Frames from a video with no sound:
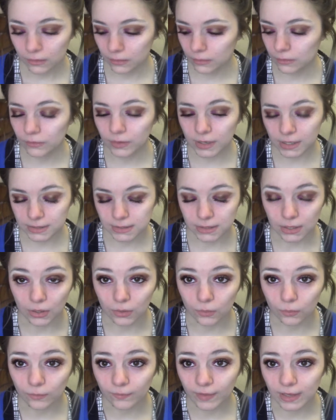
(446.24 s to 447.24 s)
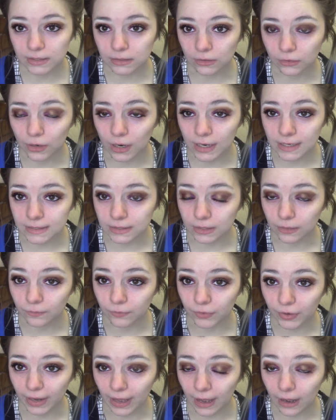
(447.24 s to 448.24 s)
Alright, so that's our eyes done
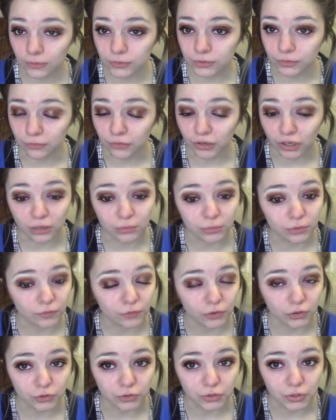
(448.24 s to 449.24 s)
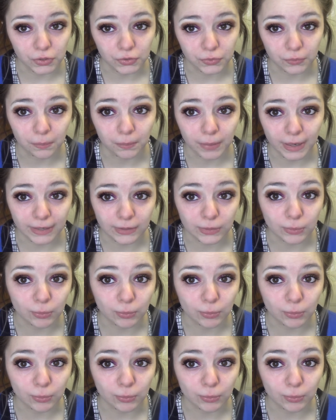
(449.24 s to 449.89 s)
for now, so I'm going to move on to some base